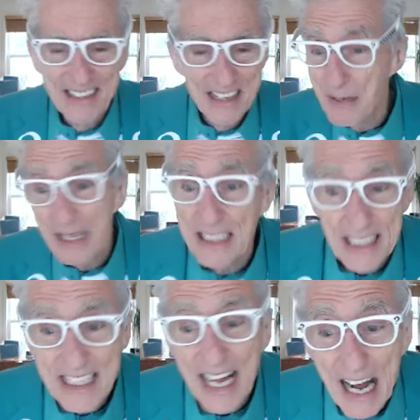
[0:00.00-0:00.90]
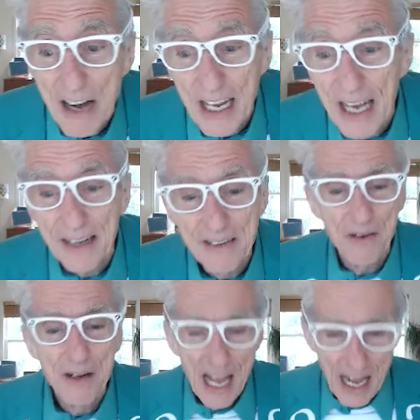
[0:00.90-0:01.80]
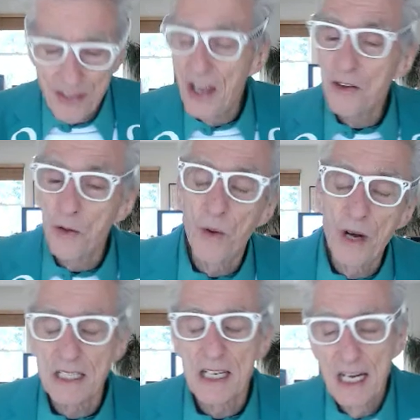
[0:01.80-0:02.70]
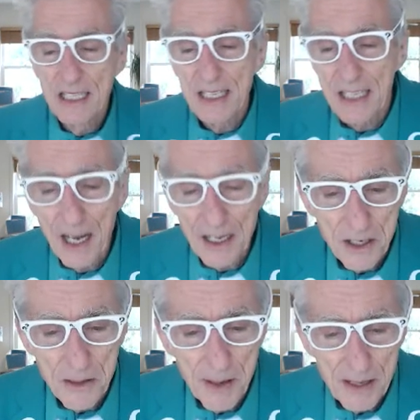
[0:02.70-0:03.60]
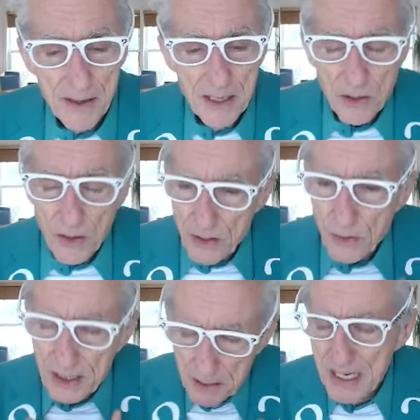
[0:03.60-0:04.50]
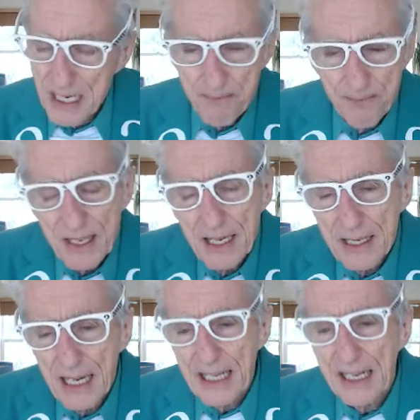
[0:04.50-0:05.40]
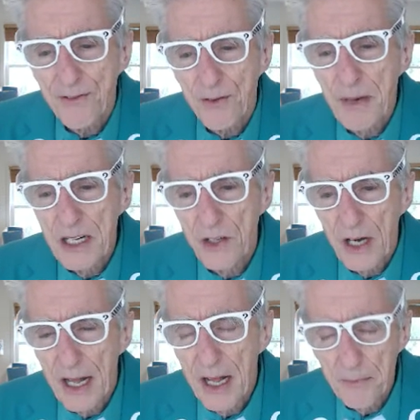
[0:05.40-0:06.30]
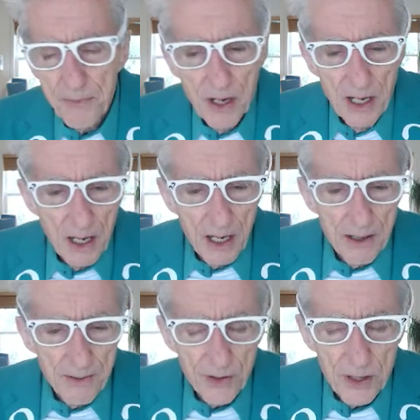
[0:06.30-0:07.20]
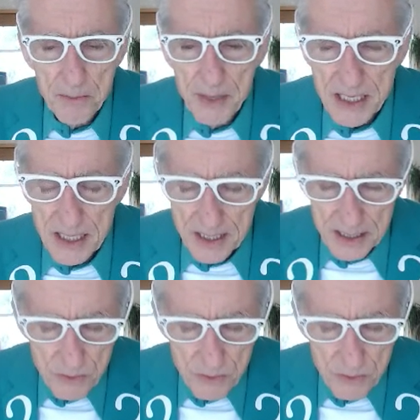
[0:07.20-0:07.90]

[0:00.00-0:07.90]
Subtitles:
Because it's not out yet, you know, and they're the ones to talk to you about. So that's why, to me, getting information and help for your business is